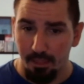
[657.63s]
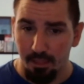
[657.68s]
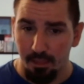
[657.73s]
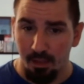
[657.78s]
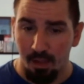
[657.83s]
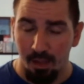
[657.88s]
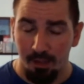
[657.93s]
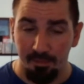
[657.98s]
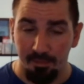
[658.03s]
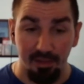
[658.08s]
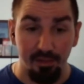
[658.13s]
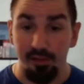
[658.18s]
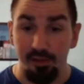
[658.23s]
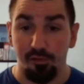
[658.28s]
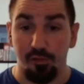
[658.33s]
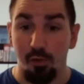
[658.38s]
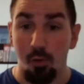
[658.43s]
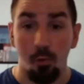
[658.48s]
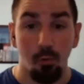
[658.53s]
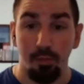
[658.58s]
At
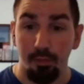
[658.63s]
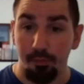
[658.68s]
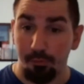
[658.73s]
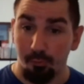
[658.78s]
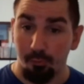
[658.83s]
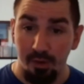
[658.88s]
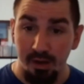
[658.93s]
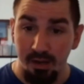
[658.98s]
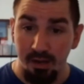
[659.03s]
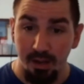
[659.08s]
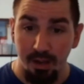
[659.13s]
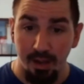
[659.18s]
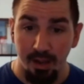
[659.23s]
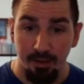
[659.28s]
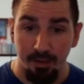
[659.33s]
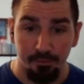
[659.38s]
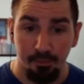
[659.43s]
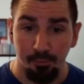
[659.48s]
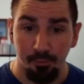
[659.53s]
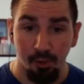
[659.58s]
least two of the three
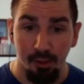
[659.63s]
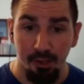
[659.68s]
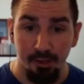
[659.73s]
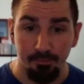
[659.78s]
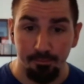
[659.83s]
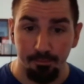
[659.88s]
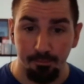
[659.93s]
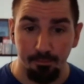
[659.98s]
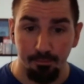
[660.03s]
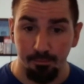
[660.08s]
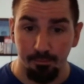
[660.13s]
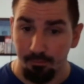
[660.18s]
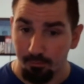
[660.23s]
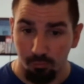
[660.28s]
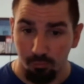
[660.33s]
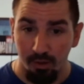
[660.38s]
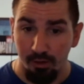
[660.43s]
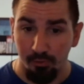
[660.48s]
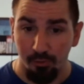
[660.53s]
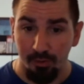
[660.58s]
have to play
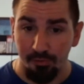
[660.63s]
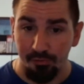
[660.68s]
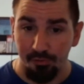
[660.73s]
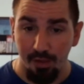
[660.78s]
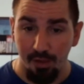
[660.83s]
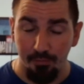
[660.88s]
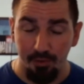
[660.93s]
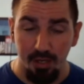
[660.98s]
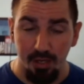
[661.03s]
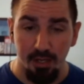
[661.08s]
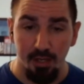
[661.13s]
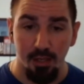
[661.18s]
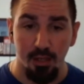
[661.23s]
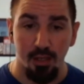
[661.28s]
right around 70.